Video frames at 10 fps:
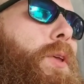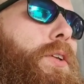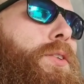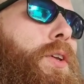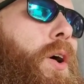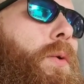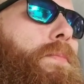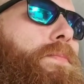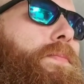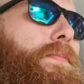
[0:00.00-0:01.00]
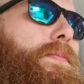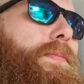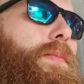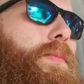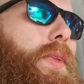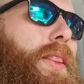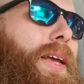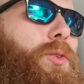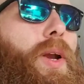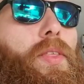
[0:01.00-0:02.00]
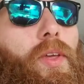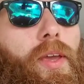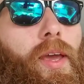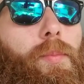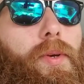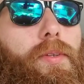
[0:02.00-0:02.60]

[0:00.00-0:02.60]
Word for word: So that's what I think happened.